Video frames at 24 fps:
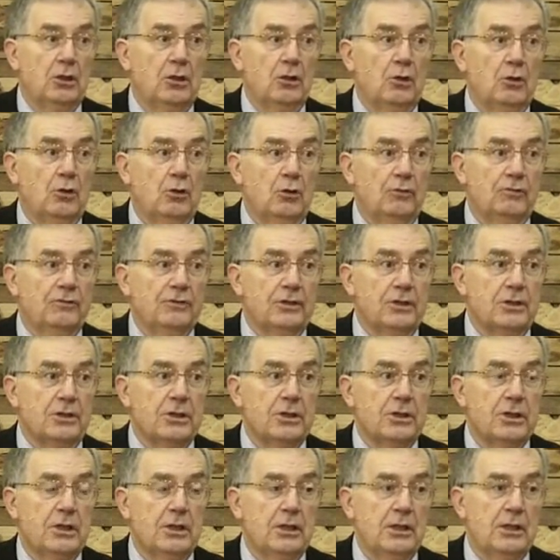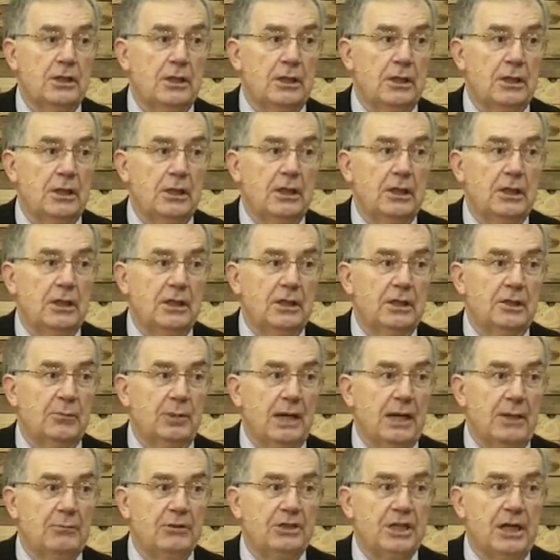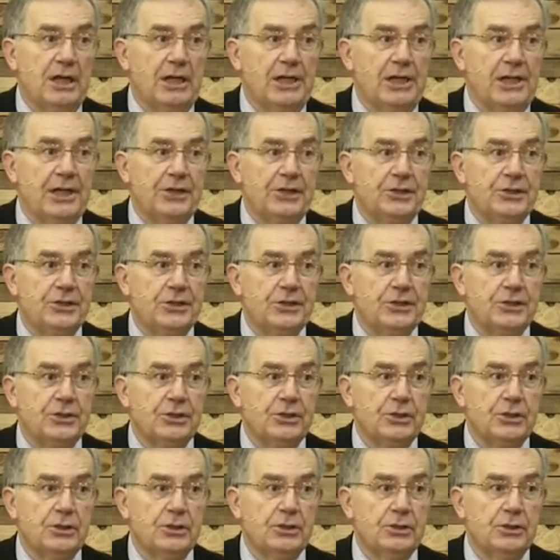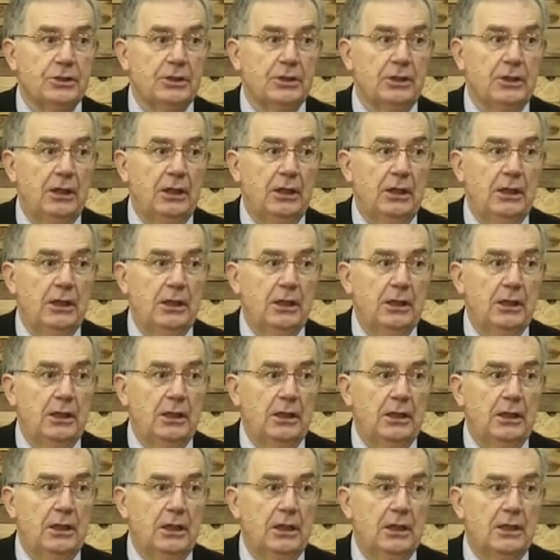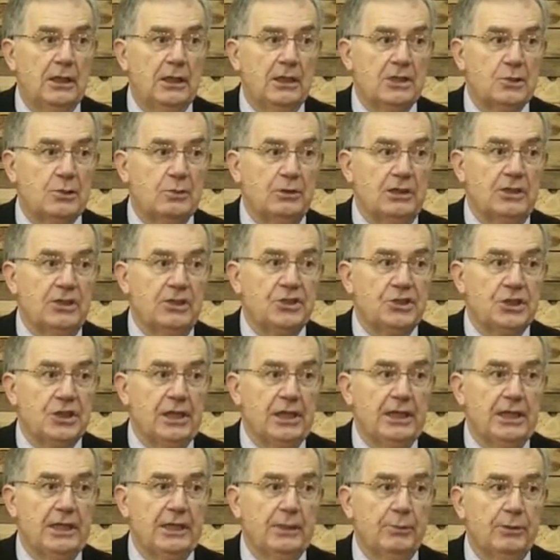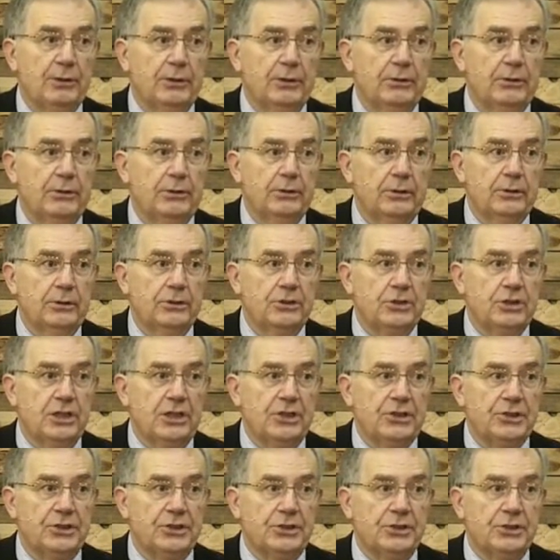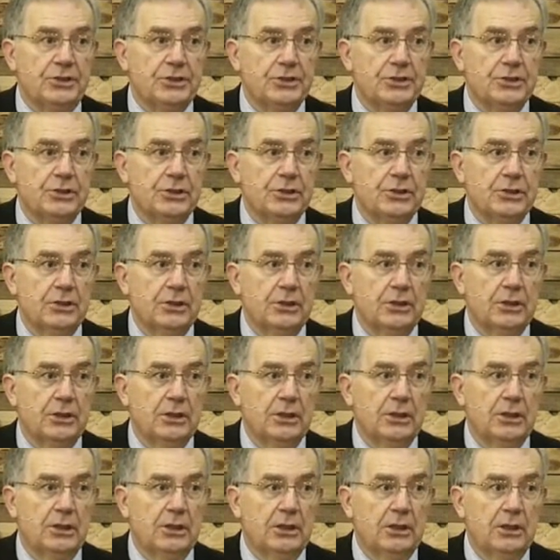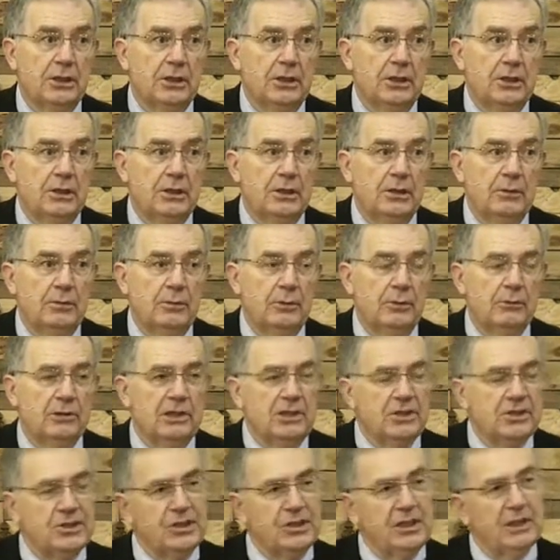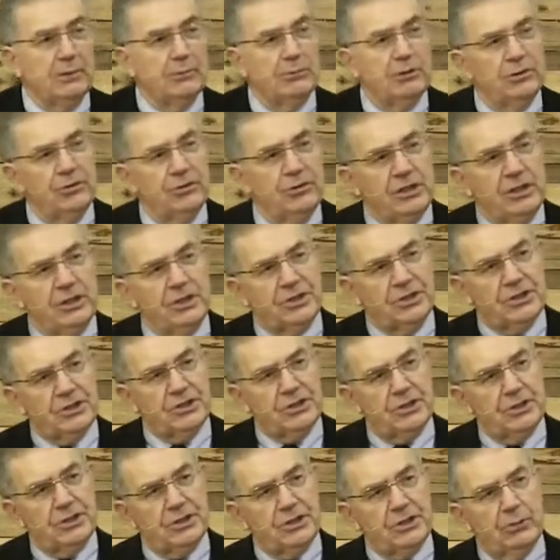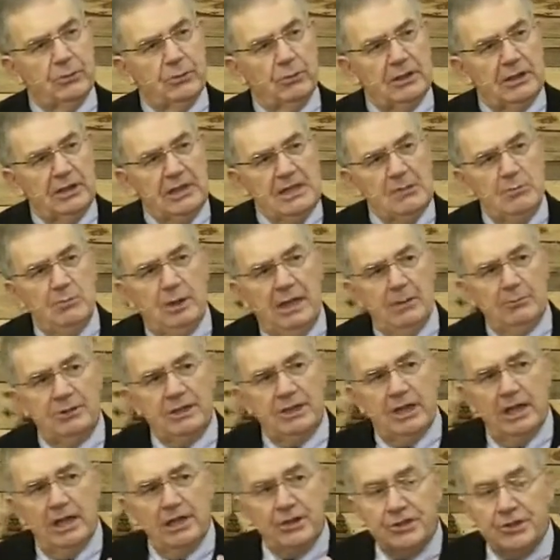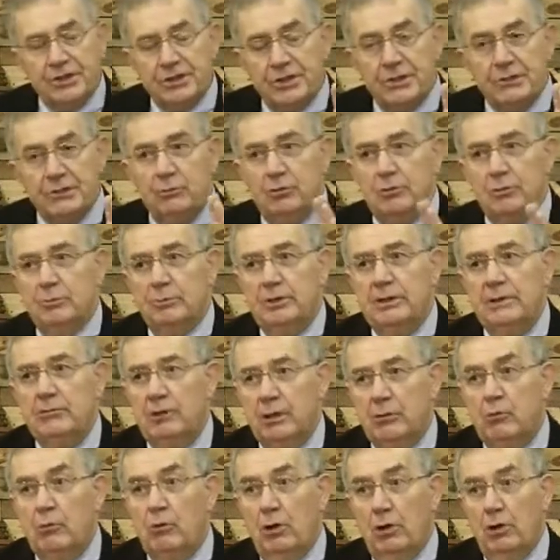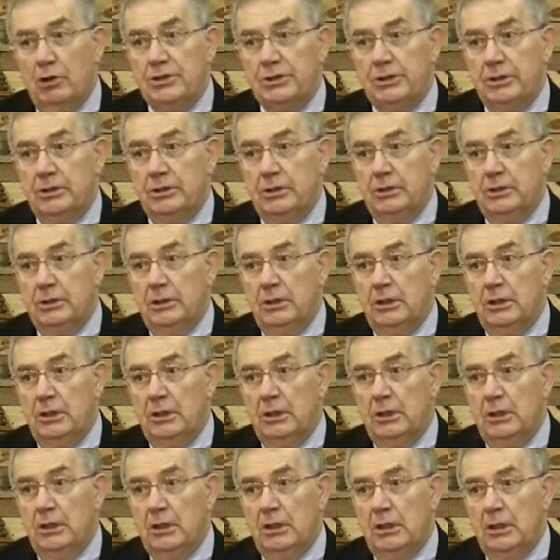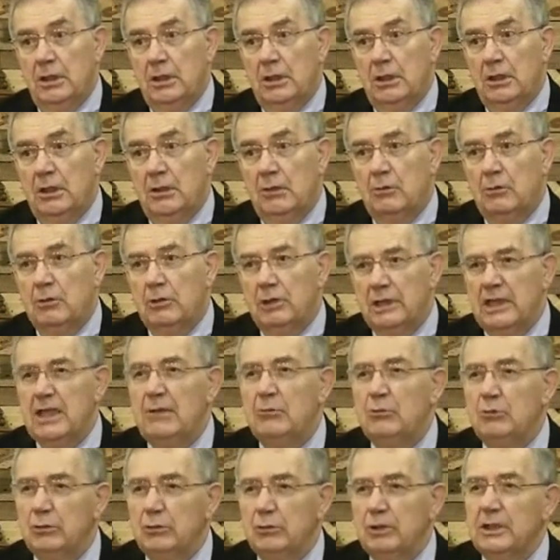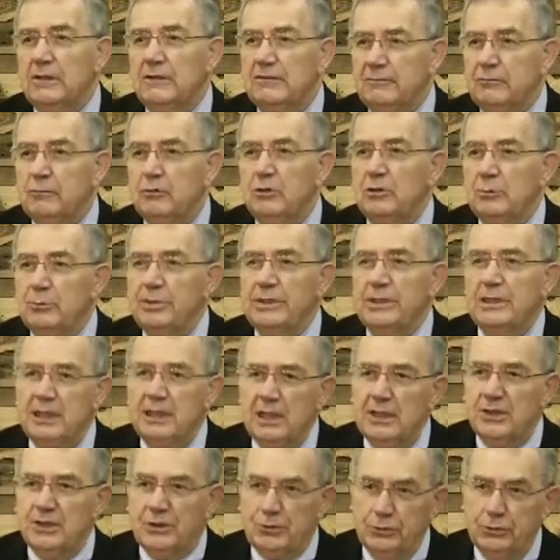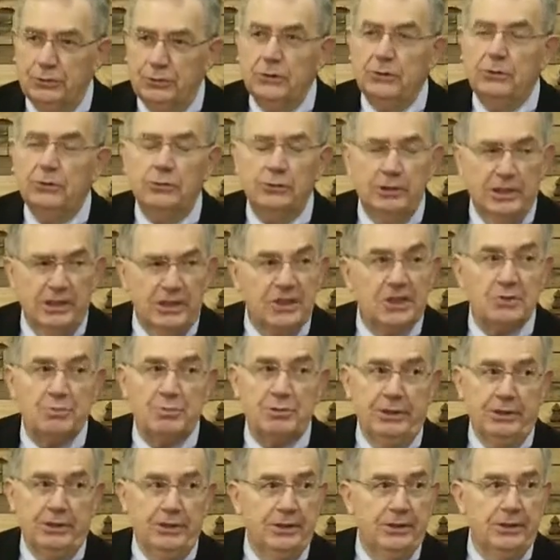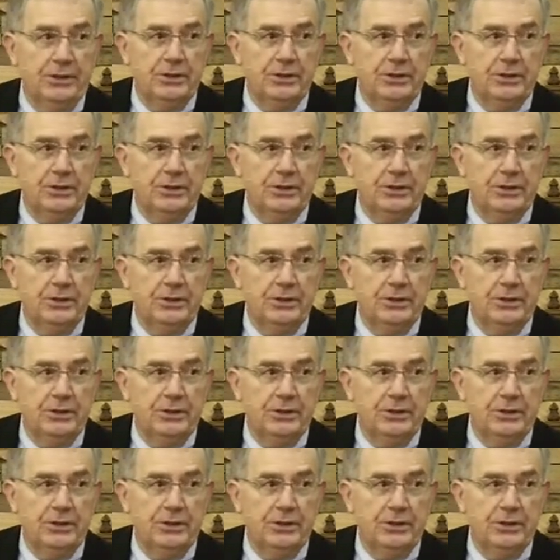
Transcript: over the baptized. And that's what he's saying about Jesus. But what he's saying about Jesus is that when he baptizes, it won't be with water. What he will give will be his own Holy Spirit.